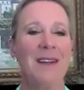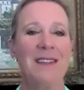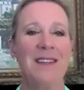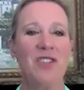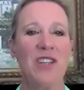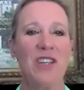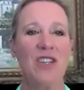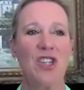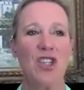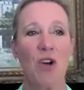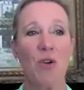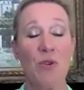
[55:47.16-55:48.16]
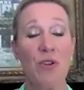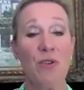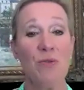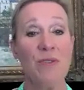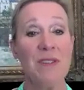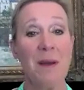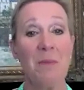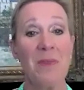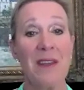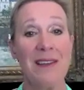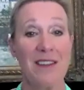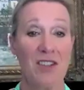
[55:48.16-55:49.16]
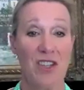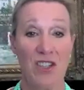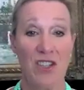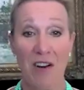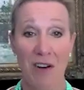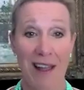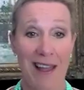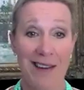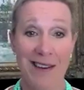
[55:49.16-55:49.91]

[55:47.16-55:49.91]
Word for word: Does she show you something? Does she shake her head?